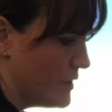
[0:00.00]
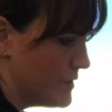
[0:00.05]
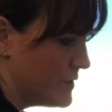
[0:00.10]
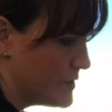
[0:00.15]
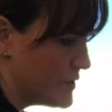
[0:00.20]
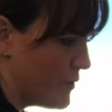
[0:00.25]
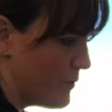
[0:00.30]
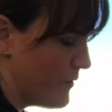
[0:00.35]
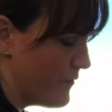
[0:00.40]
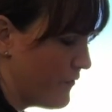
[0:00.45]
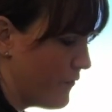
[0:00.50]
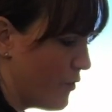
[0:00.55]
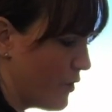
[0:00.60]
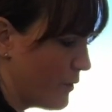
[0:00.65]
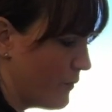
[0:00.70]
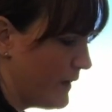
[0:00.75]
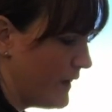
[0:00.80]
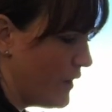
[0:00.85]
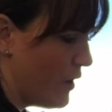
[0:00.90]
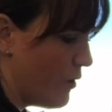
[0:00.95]
So before
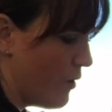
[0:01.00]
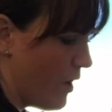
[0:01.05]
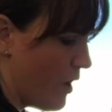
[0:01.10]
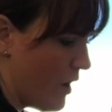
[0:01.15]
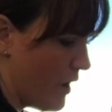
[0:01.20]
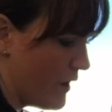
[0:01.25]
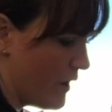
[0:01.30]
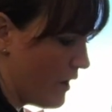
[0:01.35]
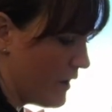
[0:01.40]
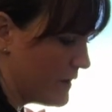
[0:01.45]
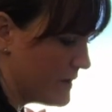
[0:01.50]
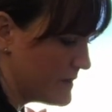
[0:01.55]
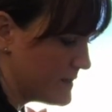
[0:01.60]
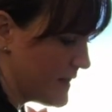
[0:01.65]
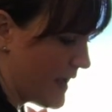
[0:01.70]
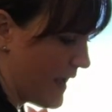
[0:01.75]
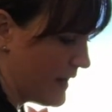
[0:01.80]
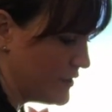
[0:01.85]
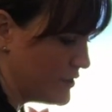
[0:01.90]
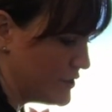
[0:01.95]
we go on, artists,
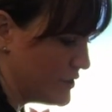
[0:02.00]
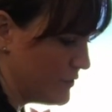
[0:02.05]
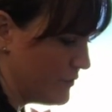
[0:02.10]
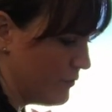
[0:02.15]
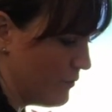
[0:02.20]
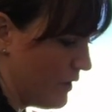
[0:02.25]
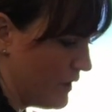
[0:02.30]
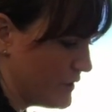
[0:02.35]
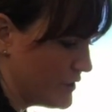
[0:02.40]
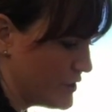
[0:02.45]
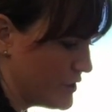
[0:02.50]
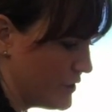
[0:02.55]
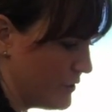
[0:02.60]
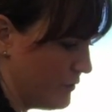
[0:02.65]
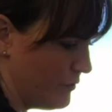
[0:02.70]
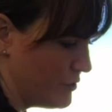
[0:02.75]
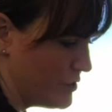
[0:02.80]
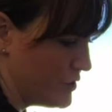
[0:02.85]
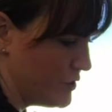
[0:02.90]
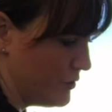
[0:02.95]
I do want
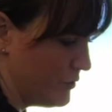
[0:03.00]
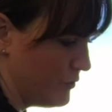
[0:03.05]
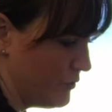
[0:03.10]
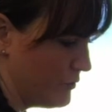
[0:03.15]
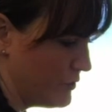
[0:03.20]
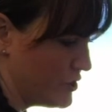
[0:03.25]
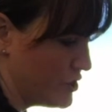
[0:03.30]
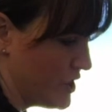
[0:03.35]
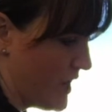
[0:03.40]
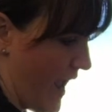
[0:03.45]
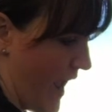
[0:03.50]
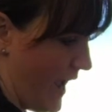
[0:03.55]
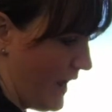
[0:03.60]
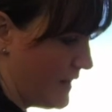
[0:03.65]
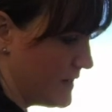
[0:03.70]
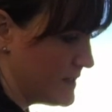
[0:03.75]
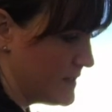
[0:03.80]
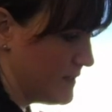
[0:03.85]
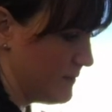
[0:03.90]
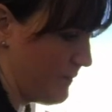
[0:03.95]
you to
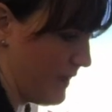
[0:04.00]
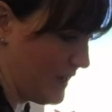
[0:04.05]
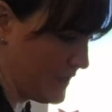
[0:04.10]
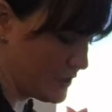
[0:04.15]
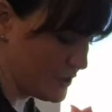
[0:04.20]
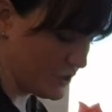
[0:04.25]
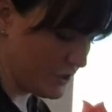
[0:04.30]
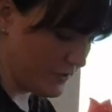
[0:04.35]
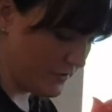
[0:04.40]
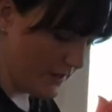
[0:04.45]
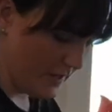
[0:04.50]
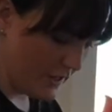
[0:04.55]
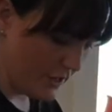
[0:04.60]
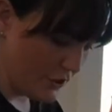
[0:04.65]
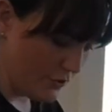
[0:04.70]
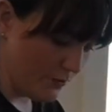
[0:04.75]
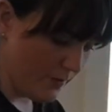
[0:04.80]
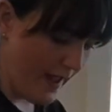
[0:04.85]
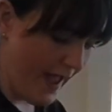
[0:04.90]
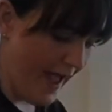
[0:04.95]
check to make sure that
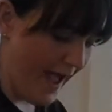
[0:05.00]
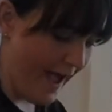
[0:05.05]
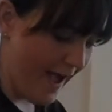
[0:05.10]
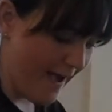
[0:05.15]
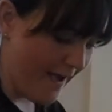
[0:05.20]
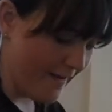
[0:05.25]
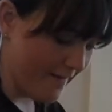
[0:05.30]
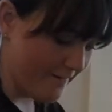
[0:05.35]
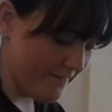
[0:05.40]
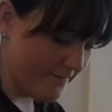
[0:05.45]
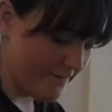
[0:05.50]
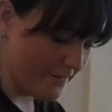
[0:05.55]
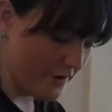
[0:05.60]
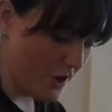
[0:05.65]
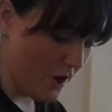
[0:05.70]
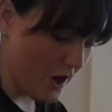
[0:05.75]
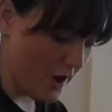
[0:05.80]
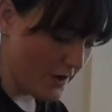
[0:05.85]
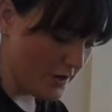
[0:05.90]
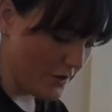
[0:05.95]
you have
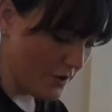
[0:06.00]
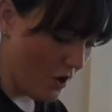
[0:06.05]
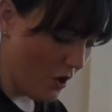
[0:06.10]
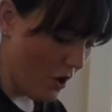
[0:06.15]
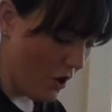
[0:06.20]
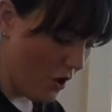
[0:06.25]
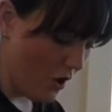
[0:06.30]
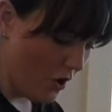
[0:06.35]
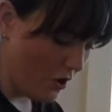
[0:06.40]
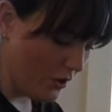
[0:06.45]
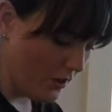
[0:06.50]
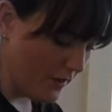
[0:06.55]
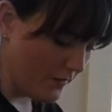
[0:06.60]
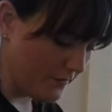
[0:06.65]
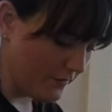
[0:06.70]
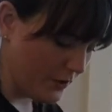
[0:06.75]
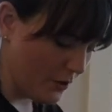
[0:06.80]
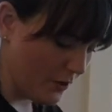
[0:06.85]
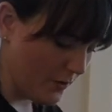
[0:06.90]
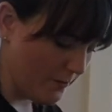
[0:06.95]
gotten all
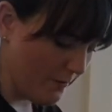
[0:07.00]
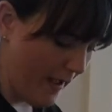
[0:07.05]
of your